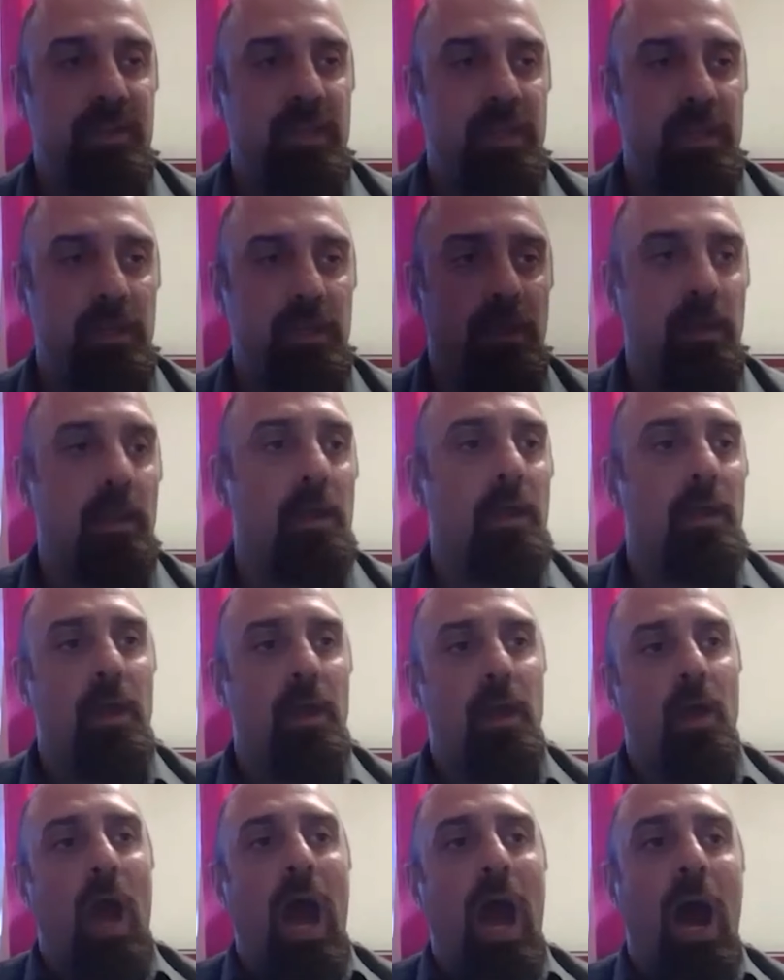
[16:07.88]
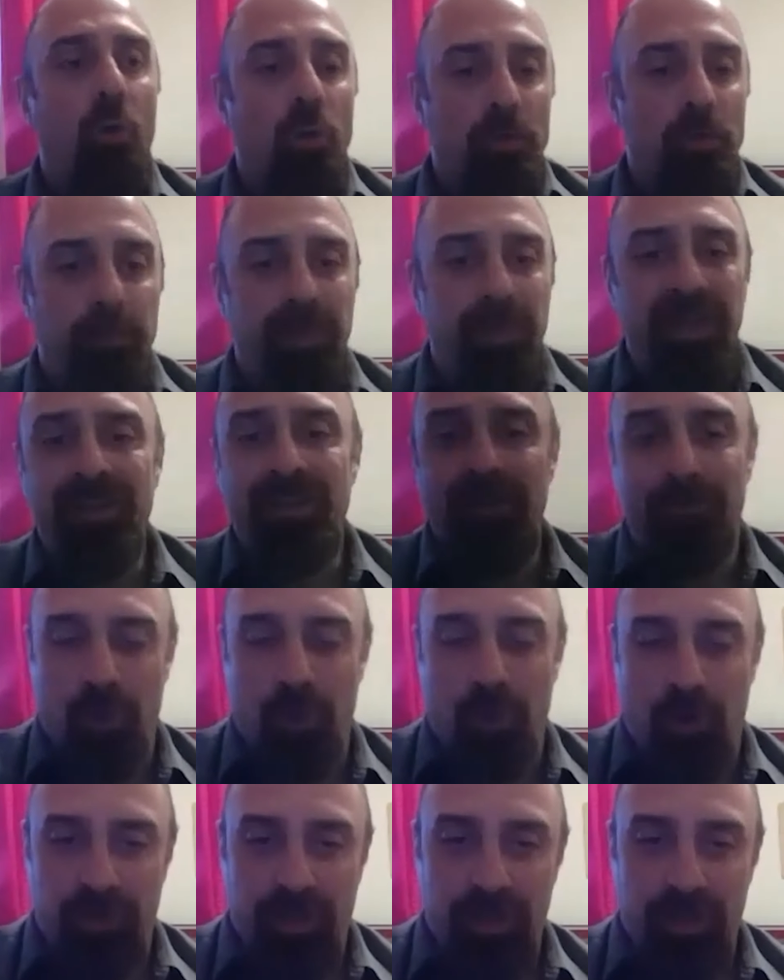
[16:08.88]
in how we build the
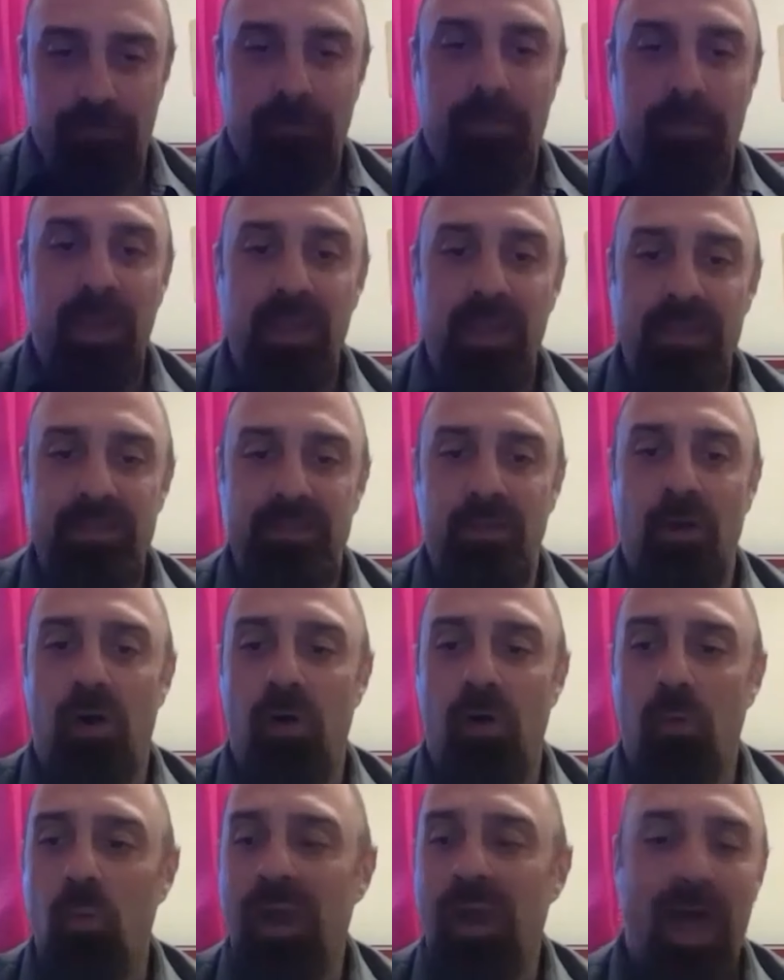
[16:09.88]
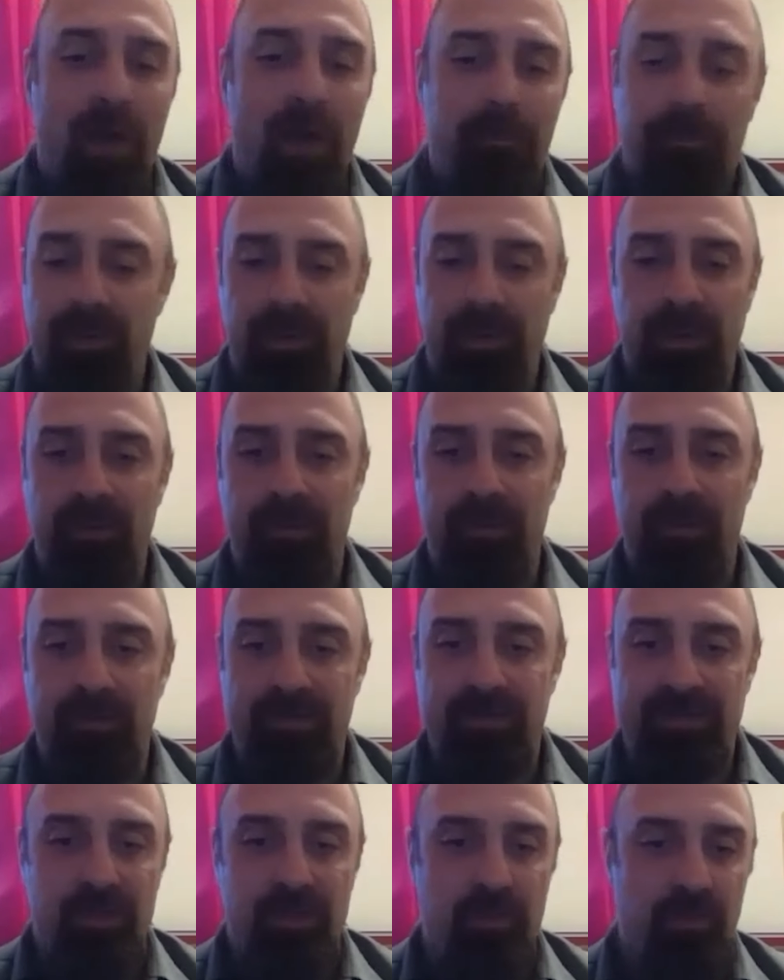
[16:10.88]
product based on what happened in the
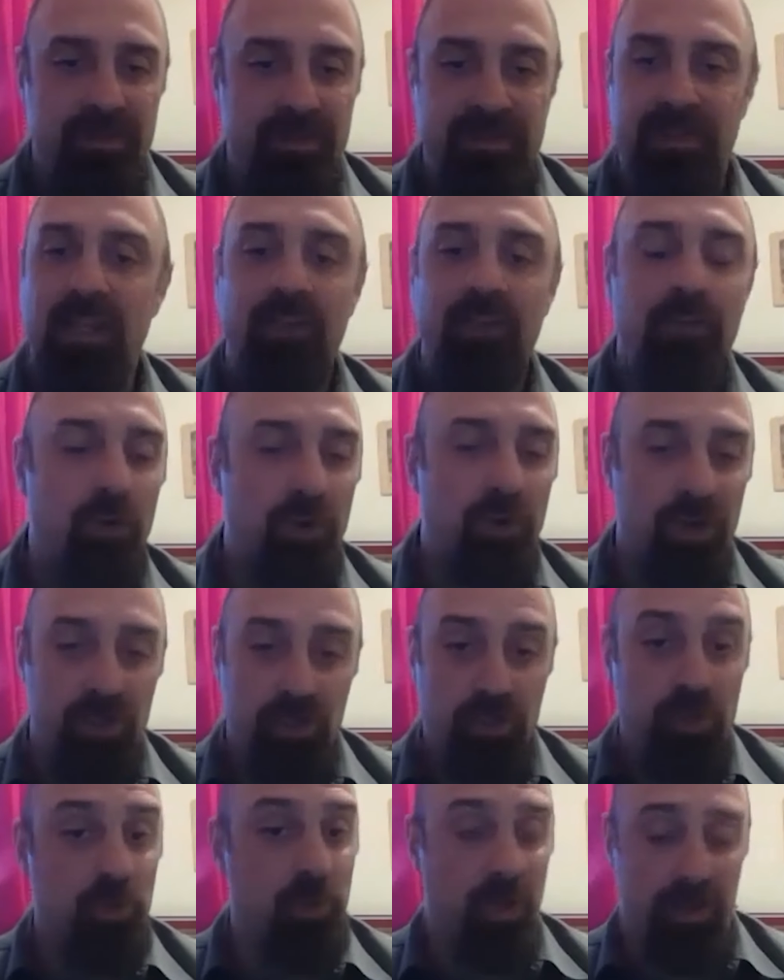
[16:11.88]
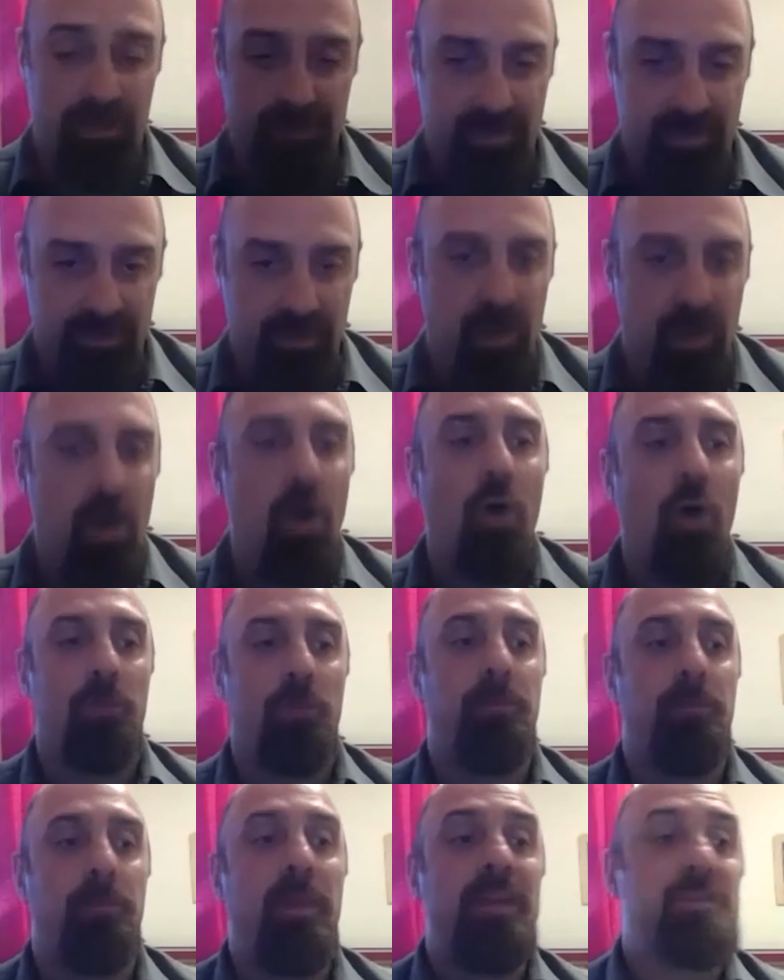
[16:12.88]
service delivery or assurance, or
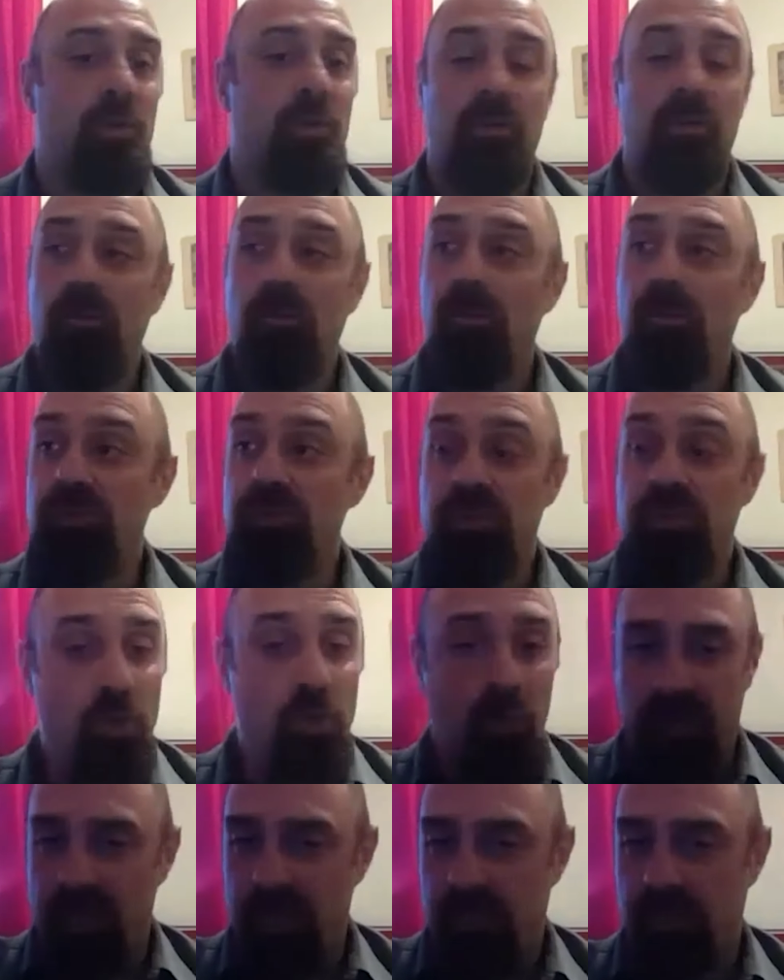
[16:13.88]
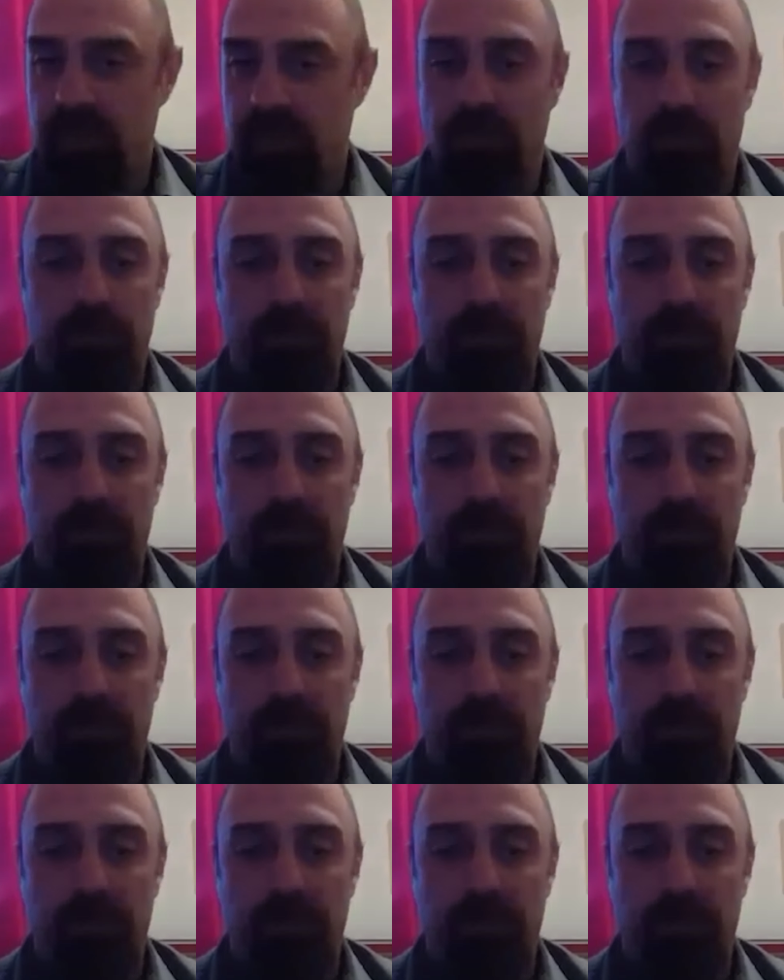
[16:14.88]
based on geolocation, or